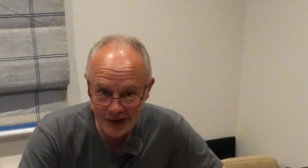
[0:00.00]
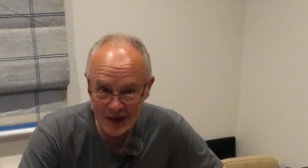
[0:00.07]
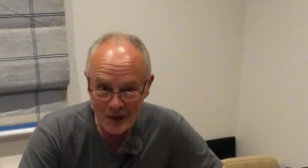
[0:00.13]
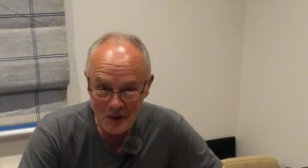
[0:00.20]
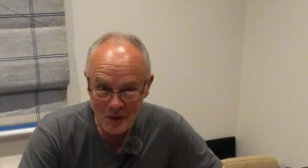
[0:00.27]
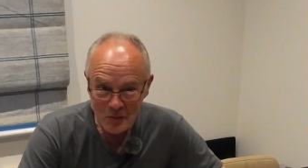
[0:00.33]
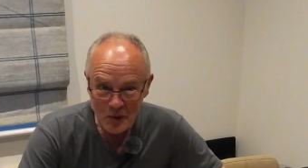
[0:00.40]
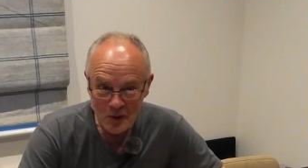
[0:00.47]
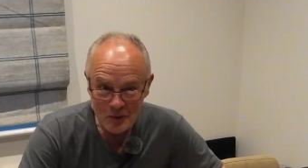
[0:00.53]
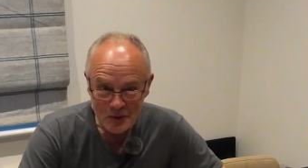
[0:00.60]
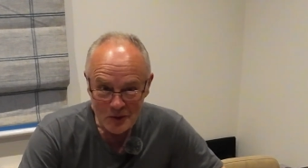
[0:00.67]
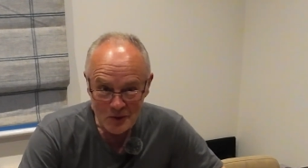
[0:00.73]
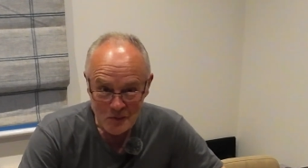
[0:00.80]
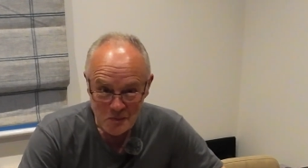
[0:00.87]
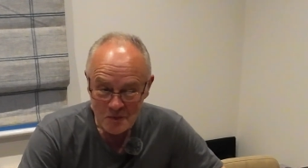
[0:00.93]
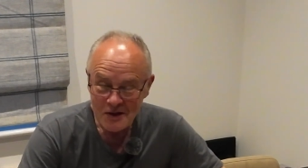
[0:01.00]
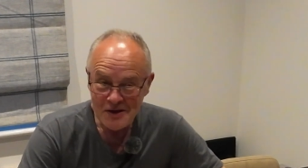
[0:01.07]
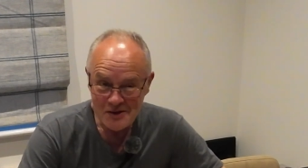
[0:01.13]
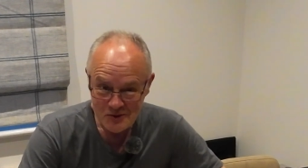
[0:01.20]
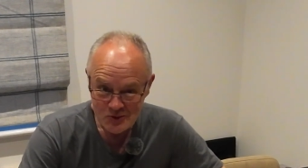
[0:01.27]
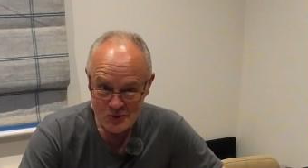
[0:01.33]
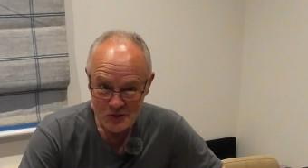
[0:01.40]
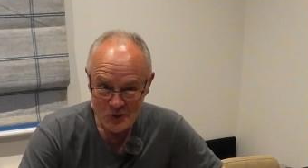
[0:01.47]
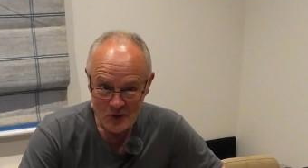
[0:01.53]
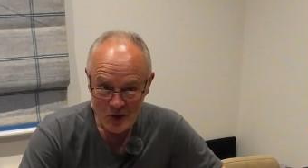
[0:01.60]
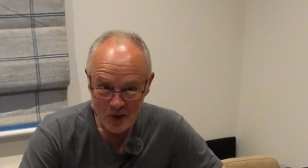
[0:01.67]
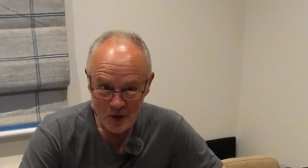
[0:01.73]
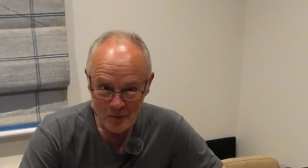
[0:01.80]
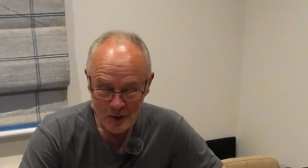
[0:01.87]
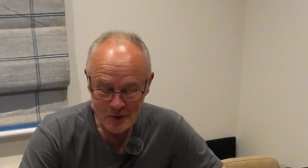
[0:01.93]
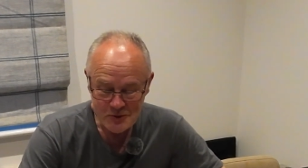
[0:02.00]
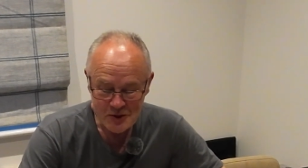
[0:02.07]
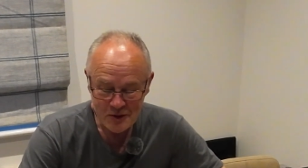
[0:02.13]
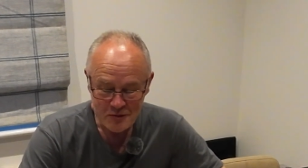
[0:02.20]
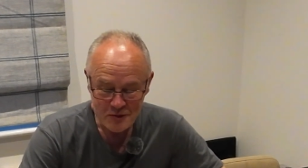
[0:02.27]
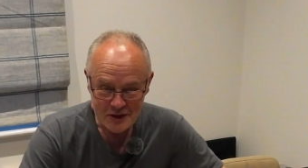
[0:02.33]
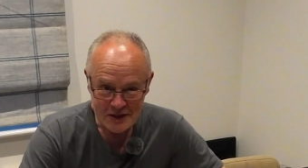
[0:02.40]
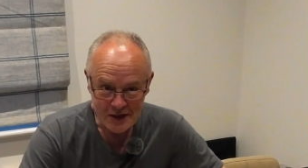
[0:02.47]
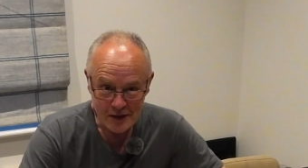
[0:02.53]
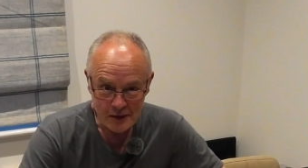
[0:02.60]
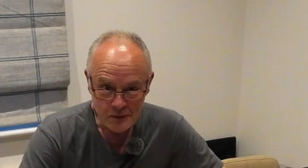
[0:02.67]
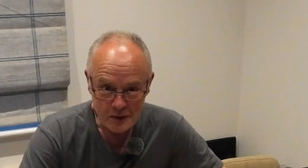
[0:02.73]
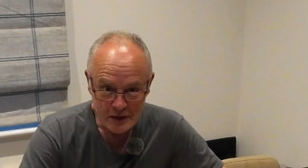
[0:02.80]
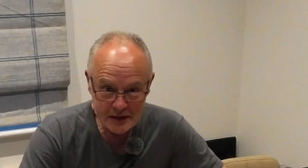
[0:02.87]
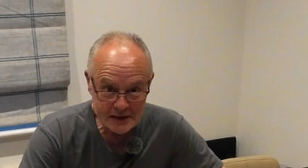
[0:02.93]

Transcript: Hello and welcome to another Heart Moto video.